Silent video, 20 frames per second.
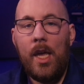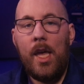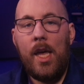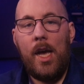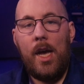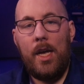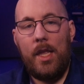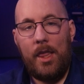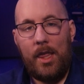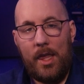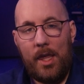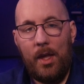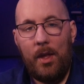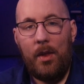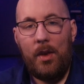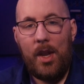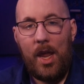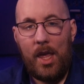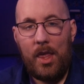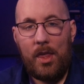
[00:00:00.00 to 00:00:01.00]
Until
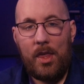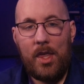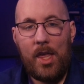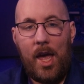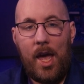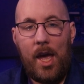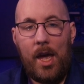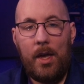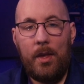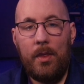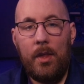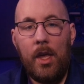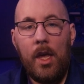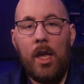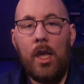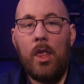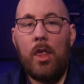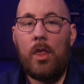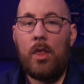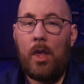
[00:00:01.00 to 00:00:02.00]
next time,
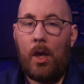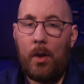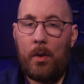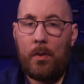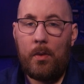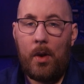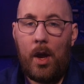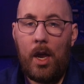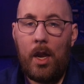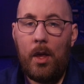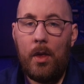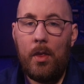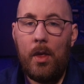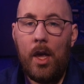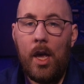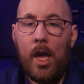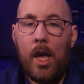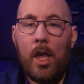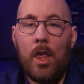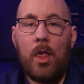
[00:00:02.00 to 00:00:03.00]
stay creative,
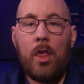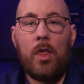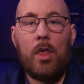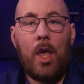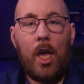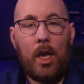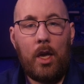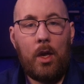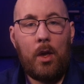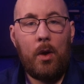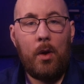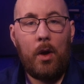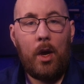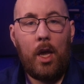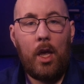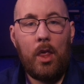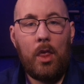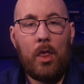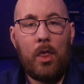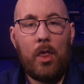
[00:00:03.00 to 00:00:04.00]
stay
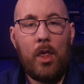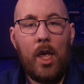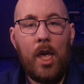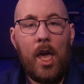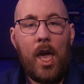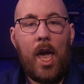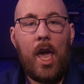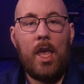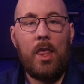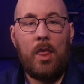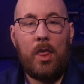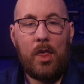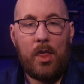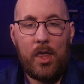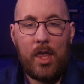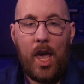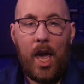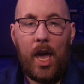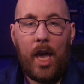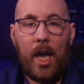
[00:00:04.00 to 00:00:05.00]
curious, and
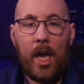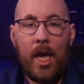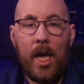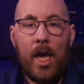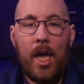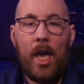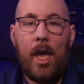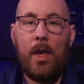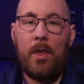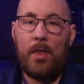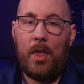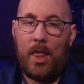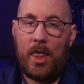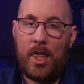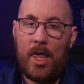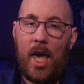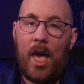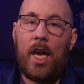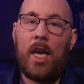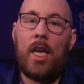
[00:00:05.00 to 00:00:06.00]
stay in the
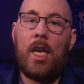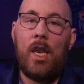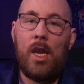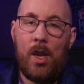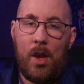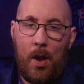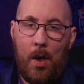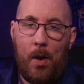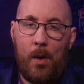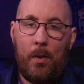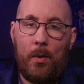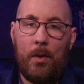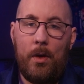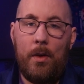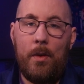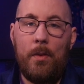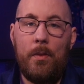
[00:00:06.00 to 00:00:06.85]
tech know.